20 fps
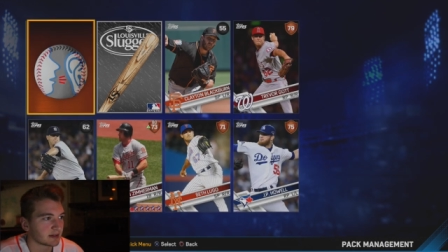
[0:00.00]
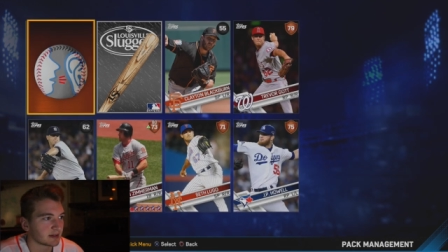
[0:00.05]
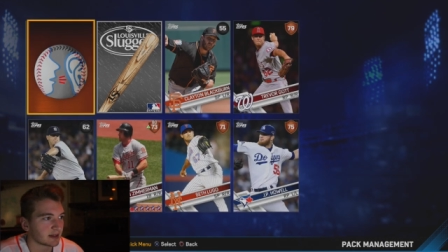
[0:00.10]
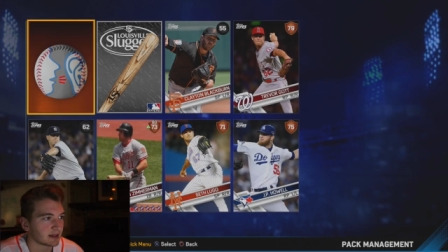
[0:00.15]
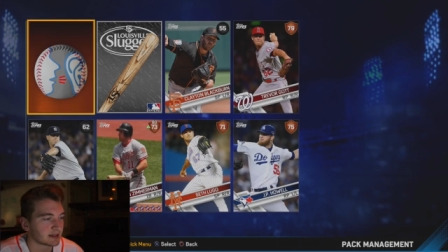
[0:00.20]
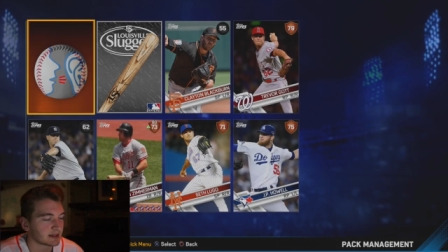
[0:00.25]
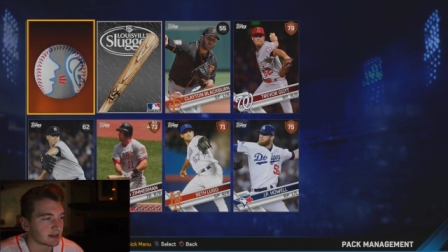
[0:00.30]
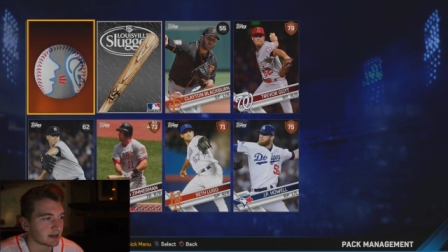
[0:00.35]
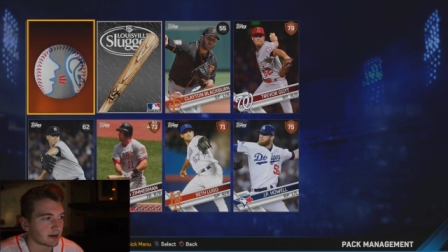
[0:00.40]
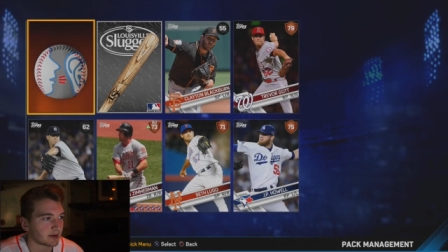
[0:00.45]

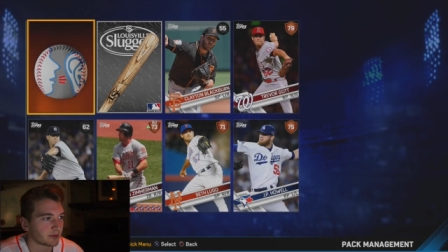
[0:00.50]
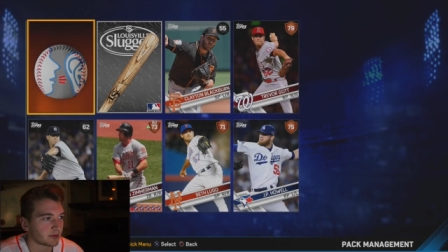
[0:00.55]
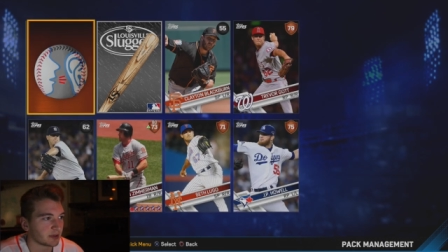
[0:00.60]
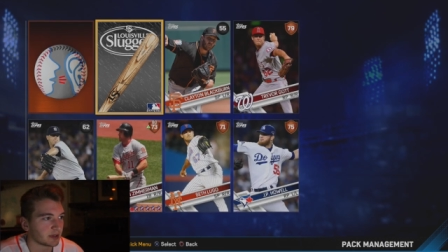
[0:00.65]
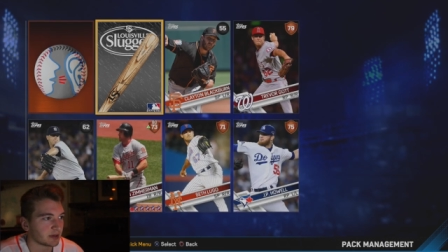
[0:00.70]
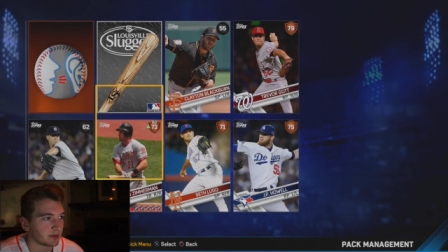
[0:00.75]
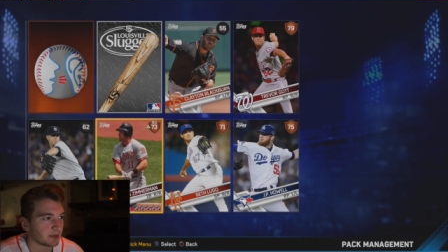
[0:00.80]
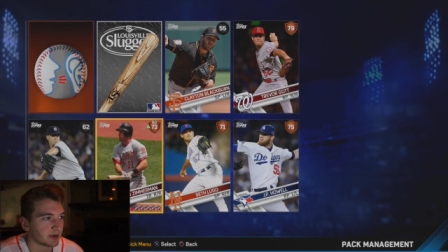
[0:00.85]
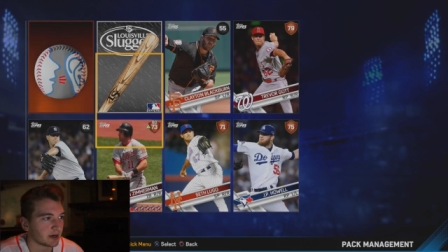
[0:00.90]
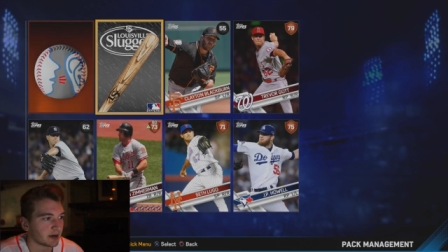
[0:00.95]
That's like
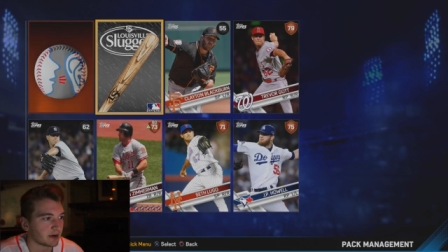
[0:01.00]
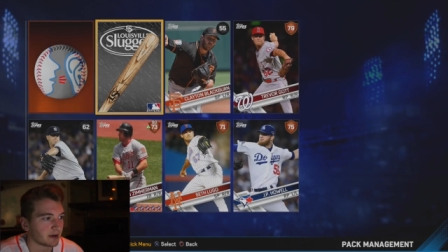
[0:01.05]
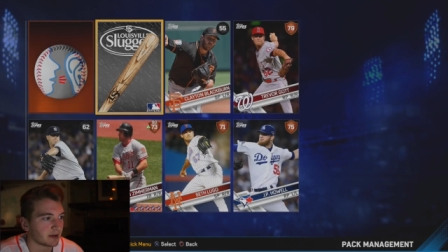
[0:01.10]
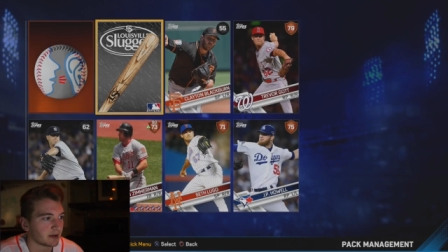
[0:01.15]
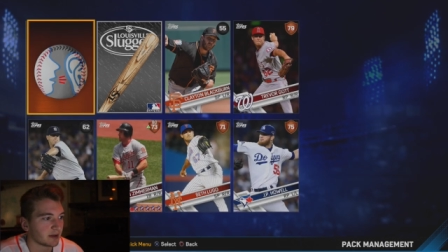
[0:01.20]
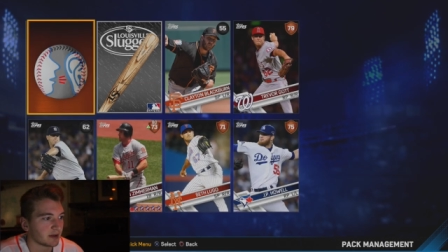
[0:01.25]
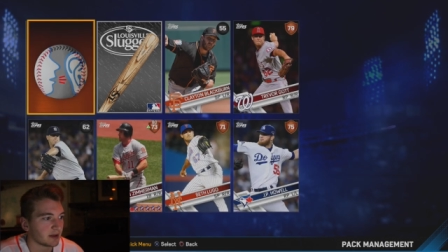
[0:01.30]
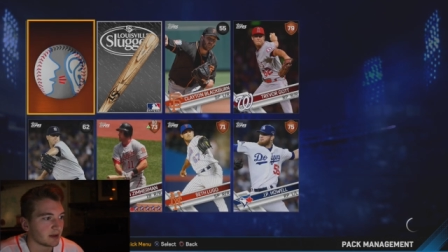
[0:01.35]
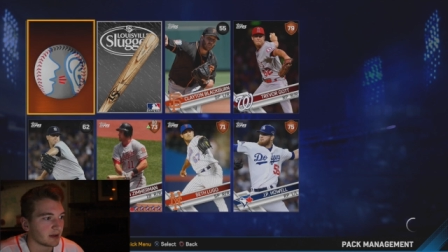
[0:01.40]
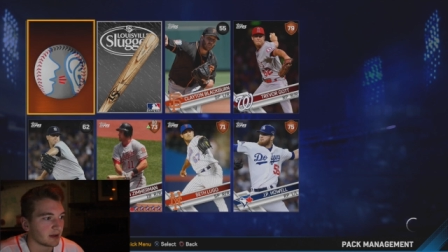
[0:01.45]
really weird.
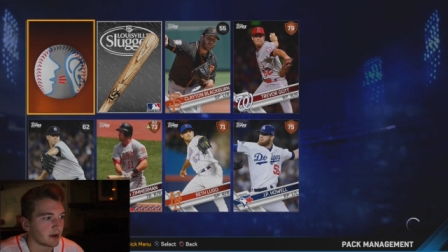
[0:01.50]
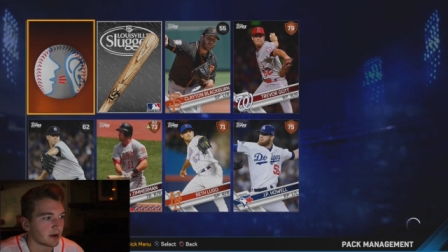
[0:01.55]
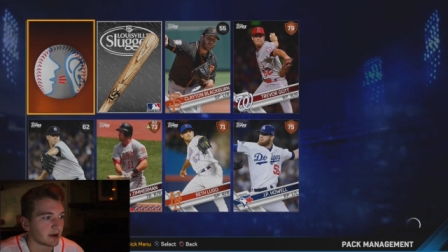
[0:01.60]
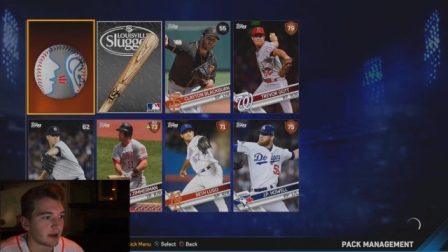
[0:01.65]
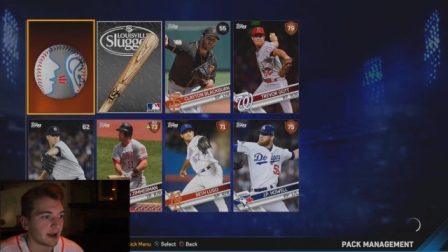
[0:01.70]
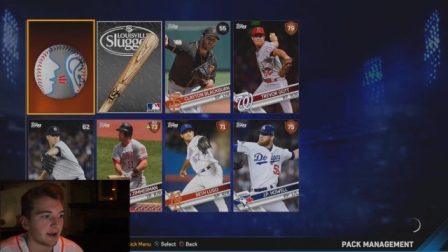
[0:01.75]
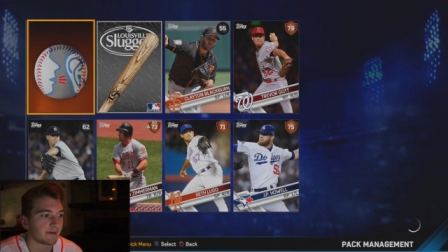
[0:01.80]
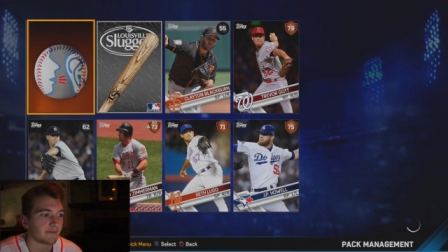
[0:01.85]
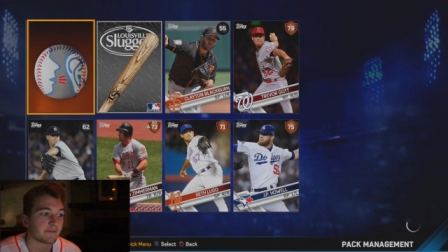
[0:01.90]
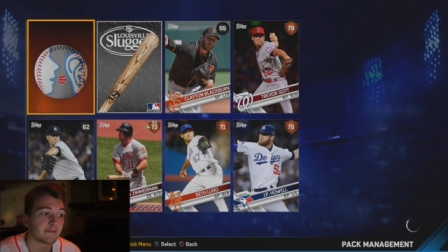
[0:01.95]

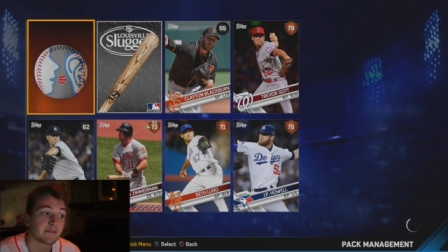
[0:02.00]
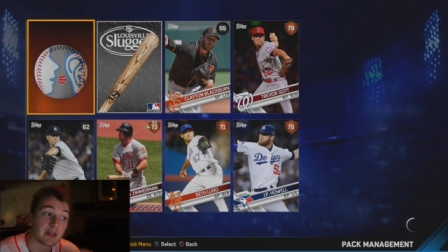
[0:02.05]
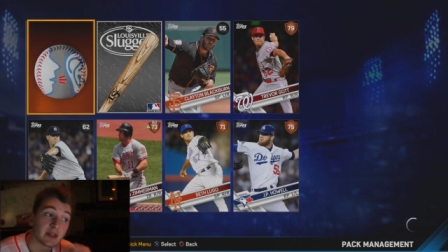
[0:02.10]
Okay,